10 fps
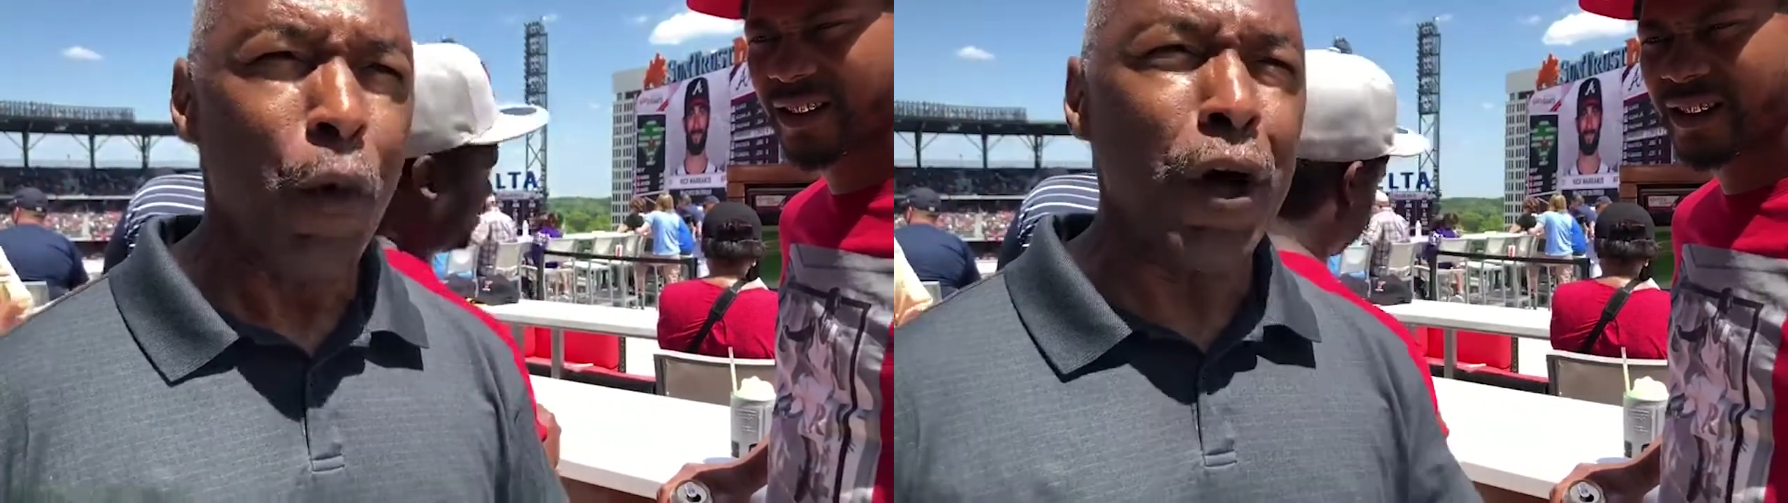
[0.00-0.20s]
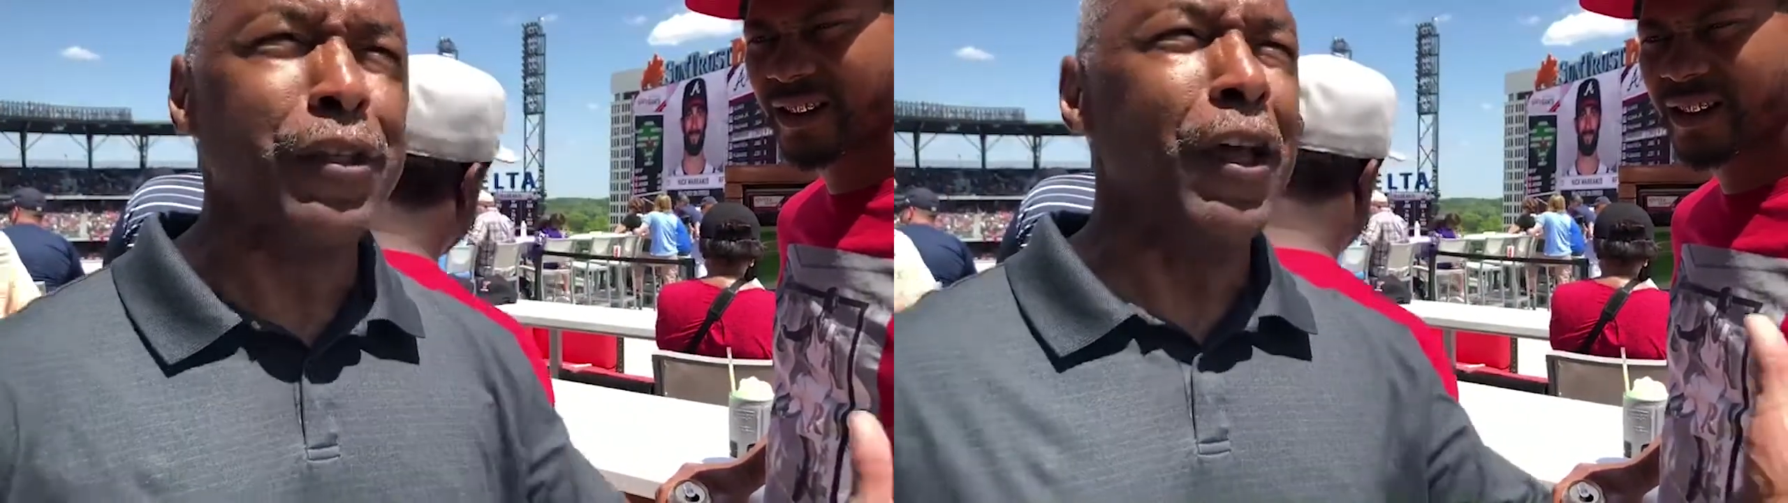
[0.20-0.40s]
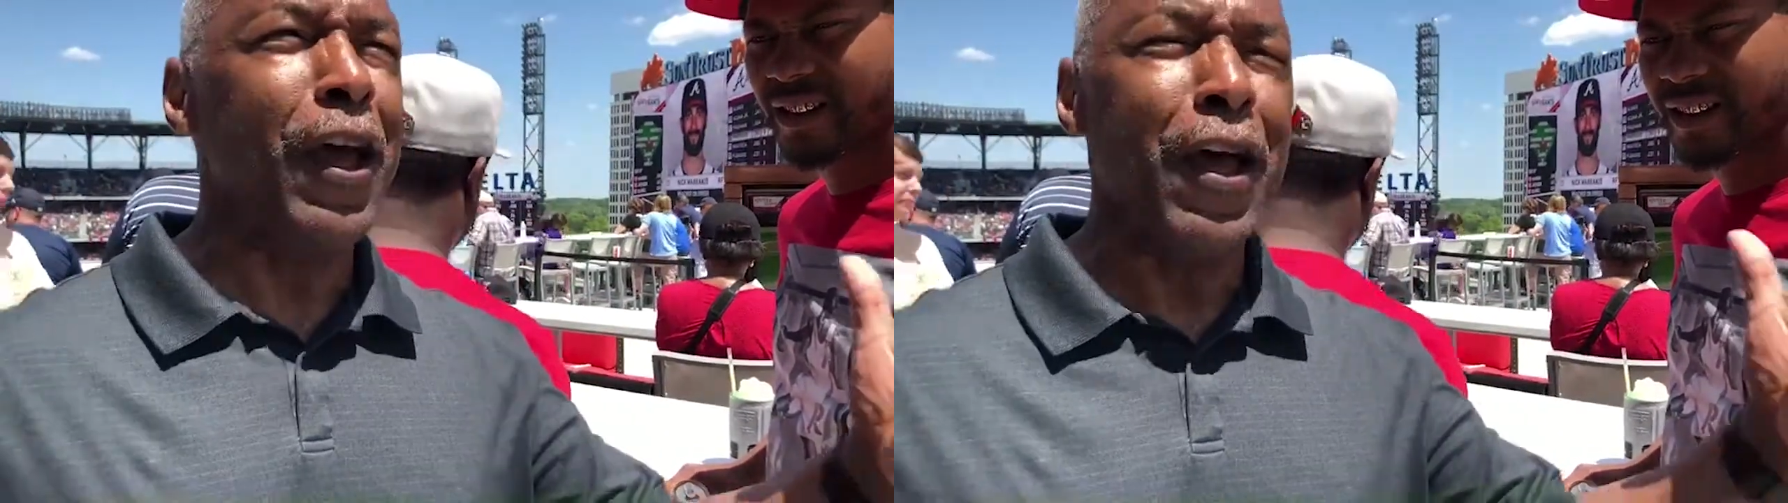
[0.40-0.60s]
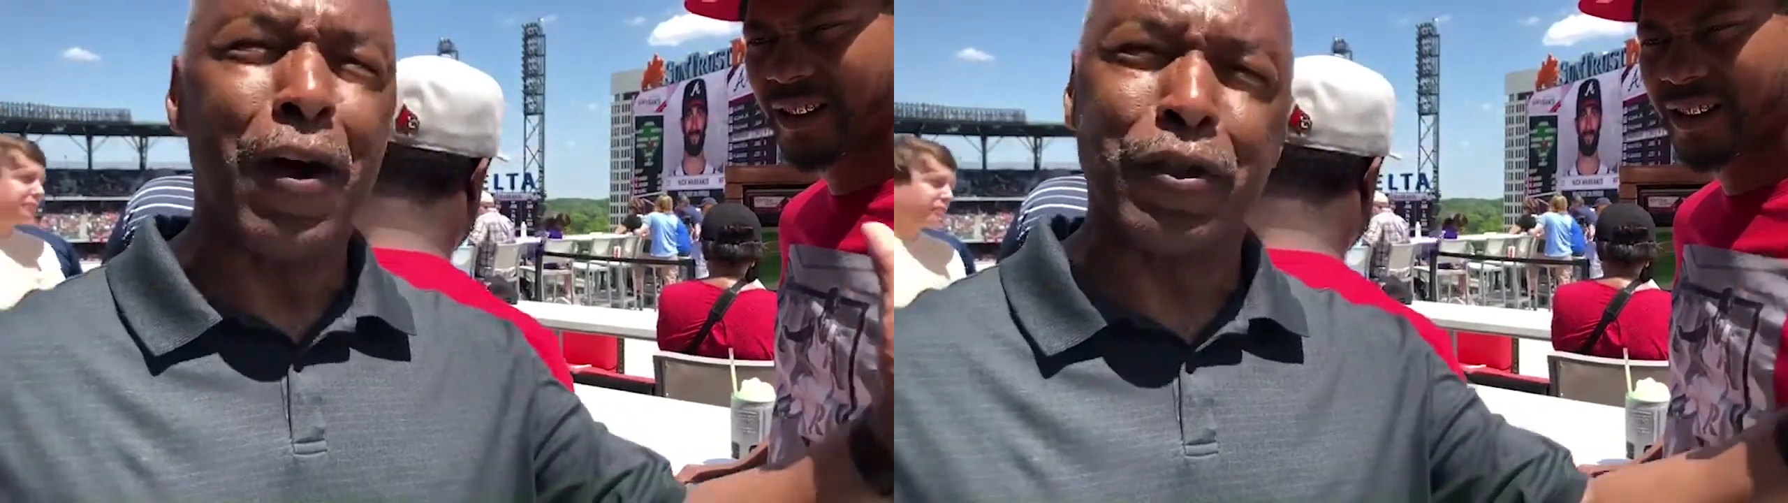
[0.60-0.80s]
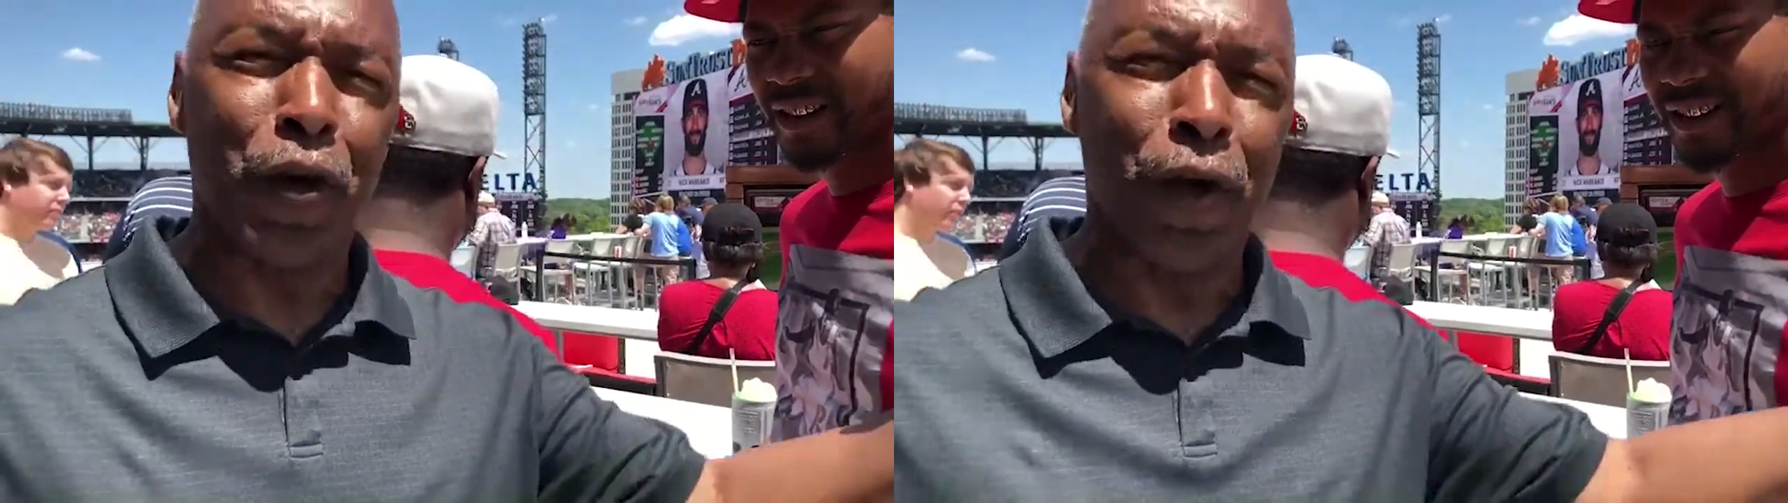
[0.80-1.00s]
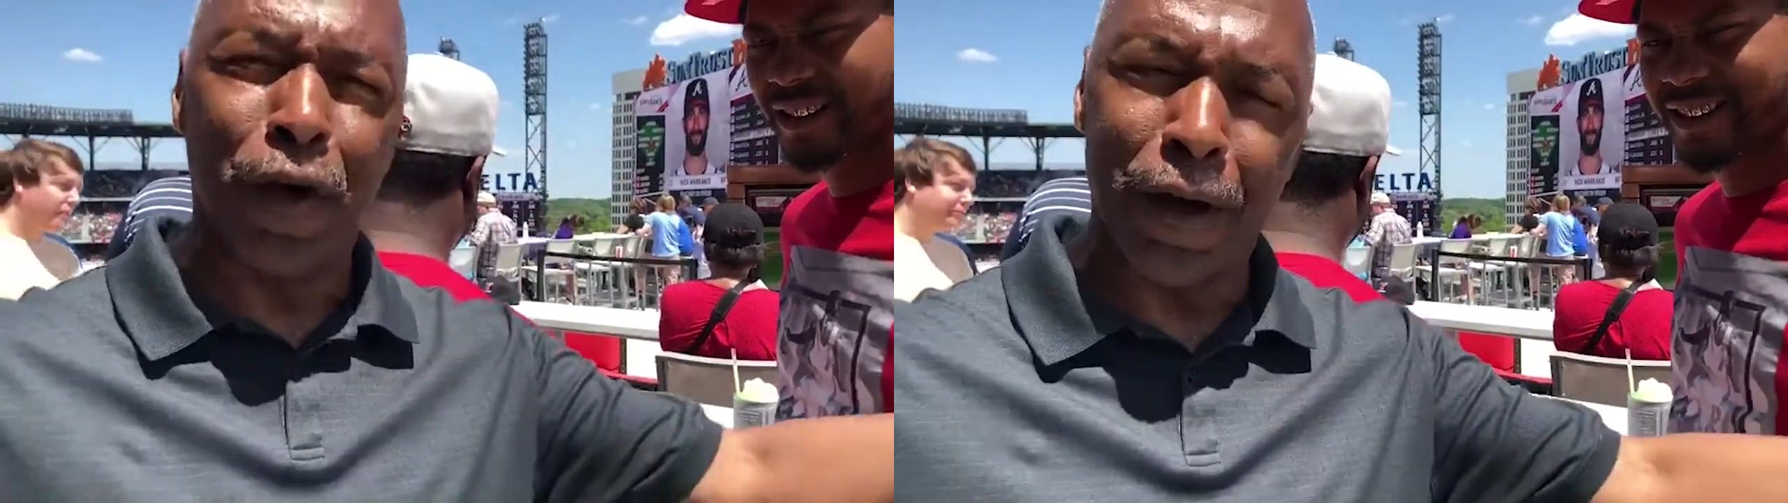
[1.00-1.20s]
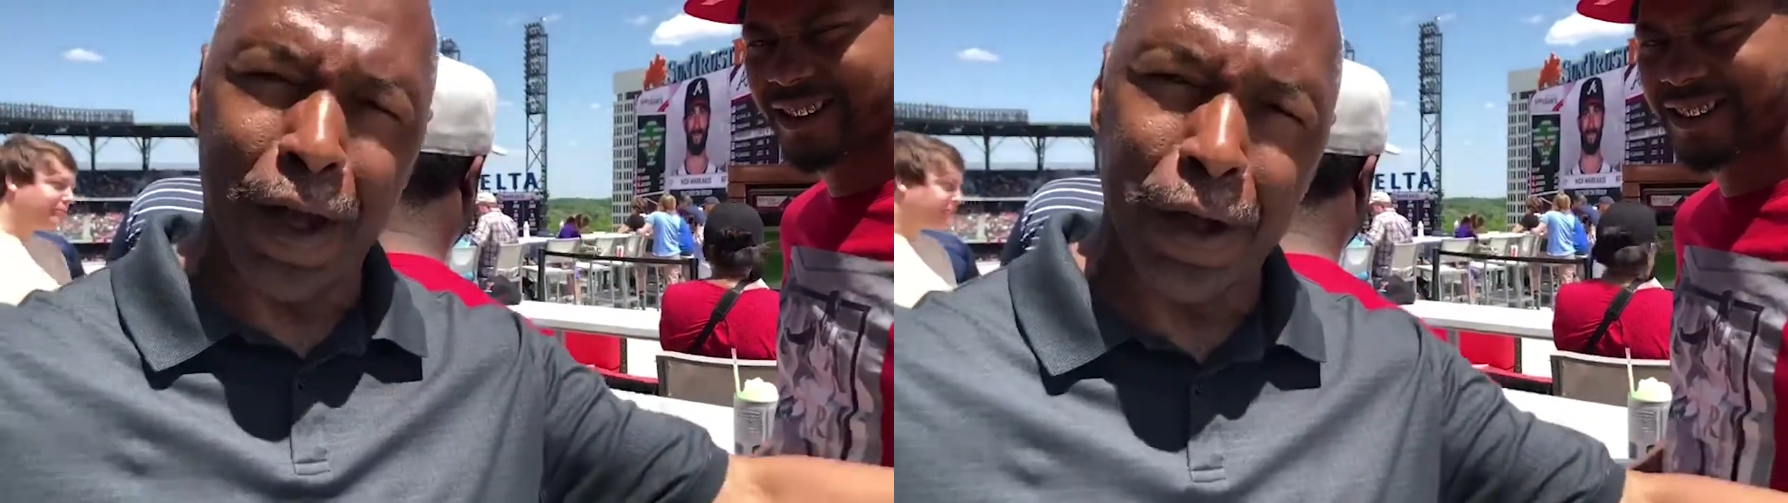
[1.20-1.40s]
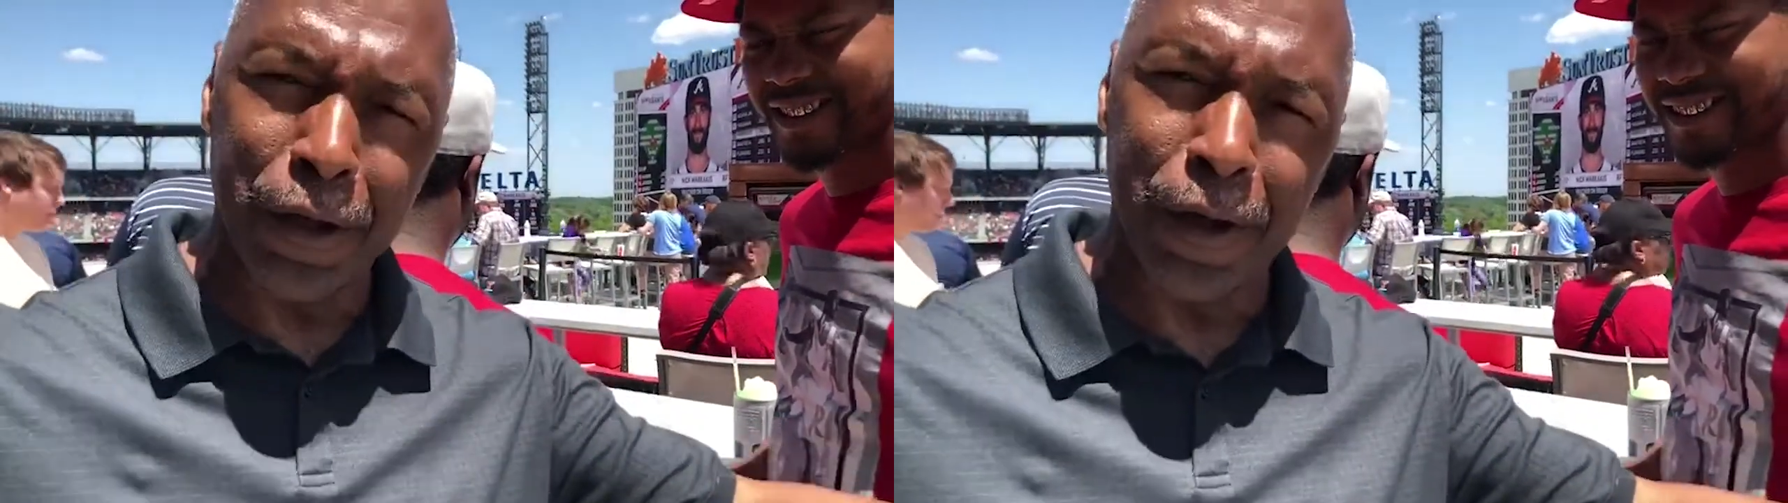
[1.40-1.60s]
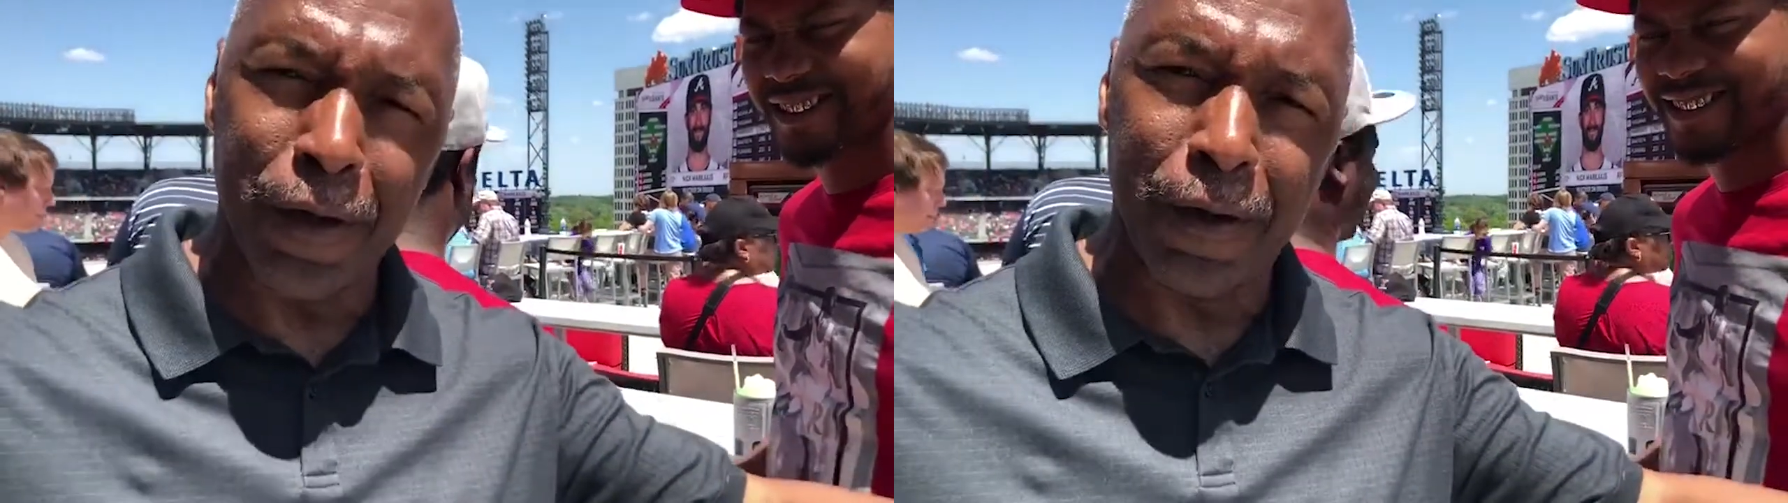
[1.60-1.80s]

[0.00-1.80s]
what the hell's going on out here?